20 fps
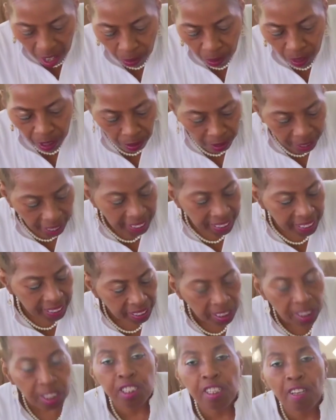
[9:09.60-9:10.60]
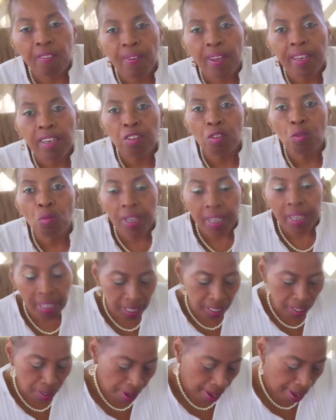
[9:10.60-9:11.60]
Well, when I get this stuff out of the way,
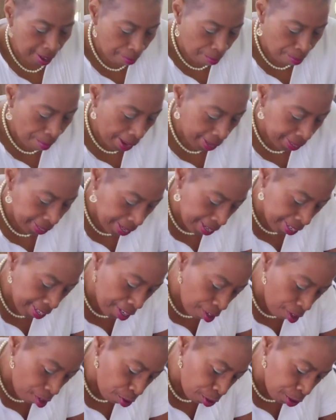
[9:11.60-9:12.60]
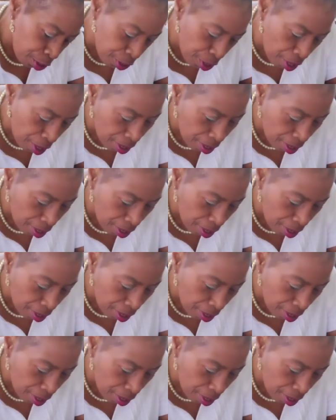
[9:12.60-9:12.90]
it'll have a magnetic closure.